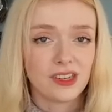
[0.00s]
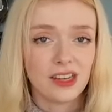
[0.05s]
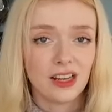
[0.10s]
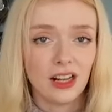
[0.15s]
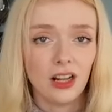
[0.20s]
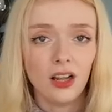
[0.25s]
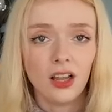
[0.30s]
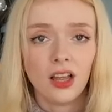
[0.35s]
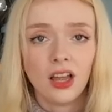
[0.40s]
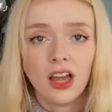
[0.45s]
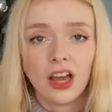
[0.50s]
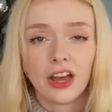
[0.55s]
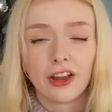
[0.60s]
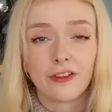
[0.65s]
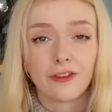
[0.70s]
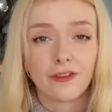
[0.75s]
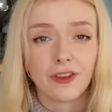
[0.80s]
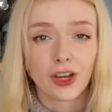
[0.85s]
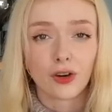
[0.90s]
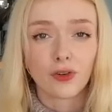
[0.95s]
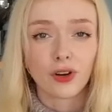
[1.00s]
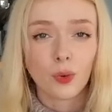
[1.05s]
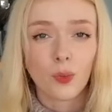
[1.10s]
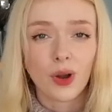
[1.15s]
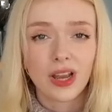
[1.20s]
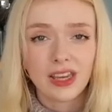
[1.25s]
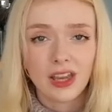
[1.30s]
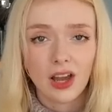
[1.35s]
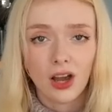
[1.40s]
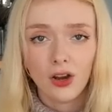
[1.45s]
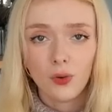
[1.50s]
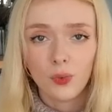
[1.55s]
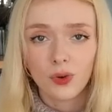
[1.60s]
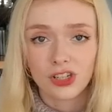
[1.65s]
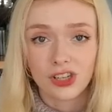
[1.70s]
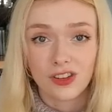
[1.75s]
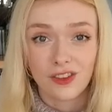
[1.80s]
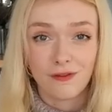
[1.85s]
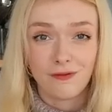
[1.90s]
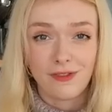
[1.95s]
needle and fingering weight yarn,
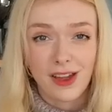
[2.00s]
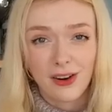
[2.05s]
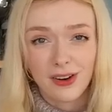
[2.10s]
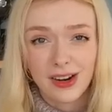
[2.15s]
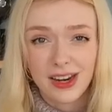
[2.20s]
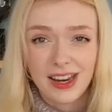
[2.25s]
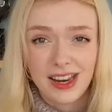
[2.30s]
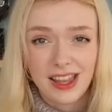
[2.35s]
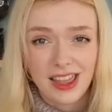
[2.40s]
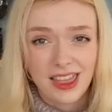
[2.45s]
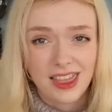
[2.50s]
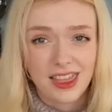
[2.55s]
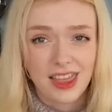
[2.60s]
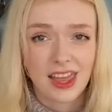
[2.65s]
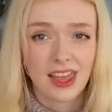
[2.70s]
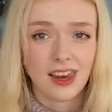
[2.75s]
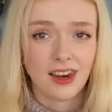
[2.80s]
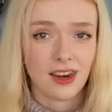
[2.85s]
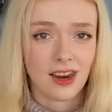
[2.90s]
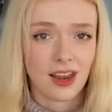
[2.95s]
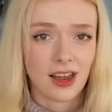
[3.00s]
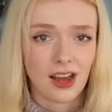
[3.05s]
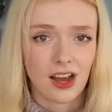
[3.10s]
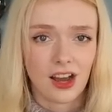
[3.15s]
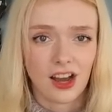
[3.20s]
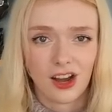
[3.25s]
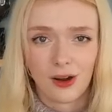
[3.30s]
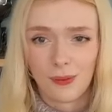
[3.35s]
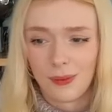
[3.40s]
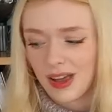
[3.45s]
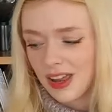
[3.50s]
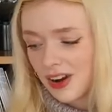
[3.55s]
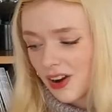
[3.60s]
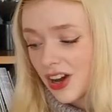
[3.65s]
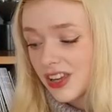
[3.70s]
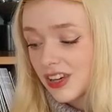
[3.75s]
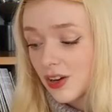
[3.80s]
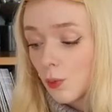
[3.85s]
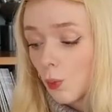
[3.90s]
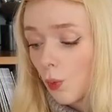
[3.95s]
which is very thin, and
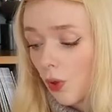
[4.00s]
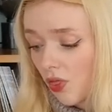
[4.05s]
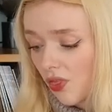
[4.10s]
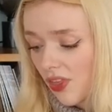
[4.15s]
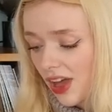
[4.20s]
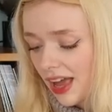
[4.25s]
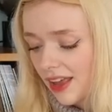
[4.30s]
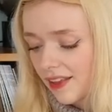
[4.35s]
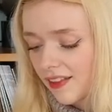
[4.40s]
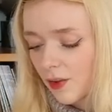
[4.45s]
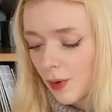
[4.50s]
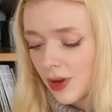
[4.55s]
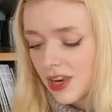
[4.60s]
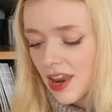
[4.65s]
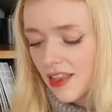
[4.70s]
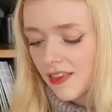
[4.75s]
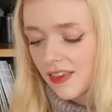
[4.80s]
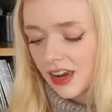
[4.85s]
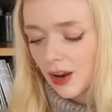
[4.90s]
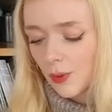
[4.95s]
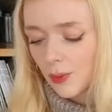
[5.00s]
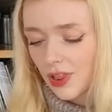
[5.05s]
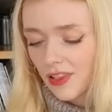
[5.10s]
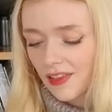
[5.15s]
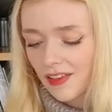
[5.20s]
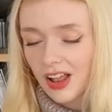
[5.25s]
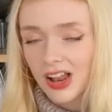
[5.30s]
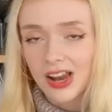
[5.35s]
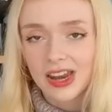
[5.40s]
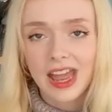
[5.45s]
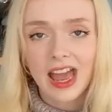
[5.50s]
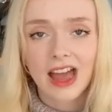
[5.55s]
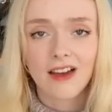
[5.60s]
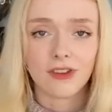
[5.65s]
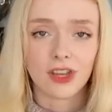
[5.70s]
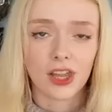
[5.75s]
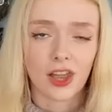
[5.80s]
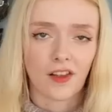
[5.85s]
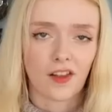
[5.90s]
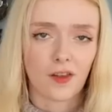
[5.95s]
I didn't want that. So I knitted it with a slightly
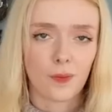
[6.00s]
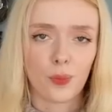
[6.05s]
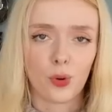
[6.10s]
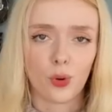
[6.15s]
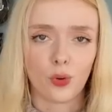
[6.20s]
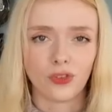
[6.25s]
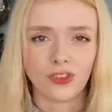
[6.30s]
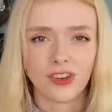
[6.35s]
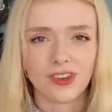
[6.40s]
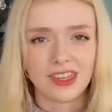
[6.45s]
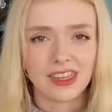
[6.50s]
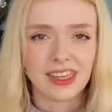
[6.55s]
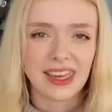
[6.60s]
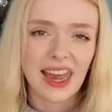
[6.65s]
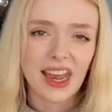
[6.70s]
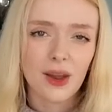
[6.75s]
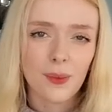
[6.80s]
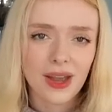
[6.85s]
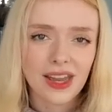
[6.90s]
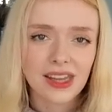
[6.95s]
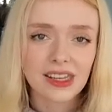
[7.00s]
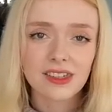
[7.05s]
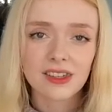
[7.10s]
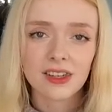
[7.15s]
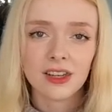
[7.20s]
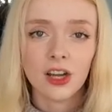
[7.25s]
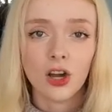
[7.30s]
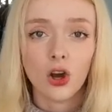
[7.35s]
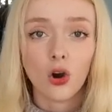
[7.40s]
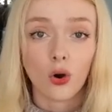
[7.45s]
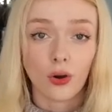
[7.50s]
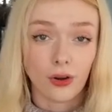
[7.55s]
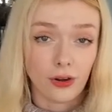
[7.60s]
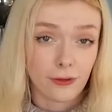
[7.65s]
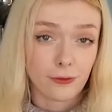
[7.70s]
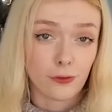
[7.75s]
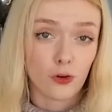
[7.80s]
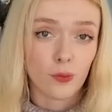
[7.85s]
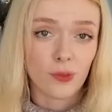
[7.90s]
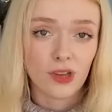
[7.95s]
heavier sport to DK weight on a
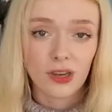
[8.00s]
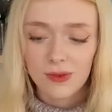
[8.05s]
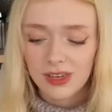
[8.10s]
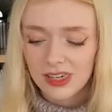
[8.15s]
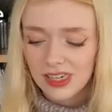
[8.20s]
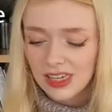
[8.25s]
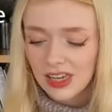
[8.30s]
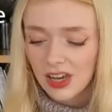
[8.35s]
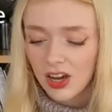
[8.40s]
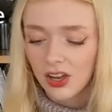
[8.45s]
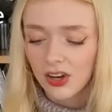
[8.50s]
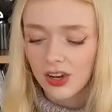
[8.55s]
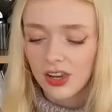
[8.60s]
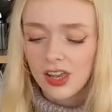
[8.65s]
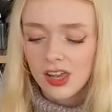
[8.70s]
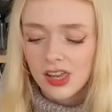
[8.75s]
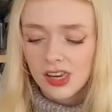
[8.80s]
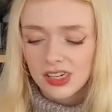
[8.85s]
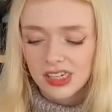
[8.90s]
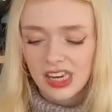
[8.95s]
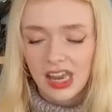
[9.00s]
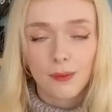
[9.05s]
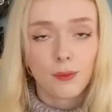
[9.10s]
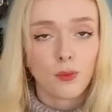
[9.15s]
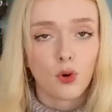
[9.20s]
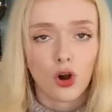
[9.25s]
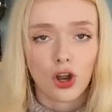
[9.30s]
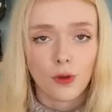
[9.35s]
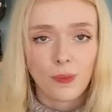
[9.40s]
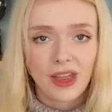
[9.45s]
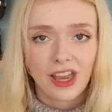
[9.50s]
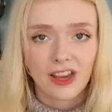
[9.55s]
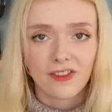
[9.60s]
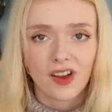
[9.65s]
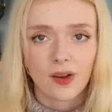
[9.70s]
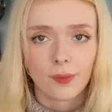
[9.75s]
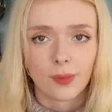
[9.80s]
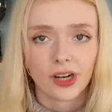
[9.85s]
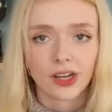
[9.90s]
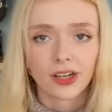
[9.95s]
4mm yarn to get more opaque
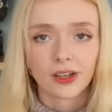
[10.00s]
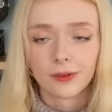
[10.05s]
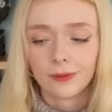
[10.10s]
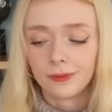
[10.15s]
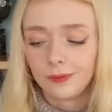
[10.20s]
fabric.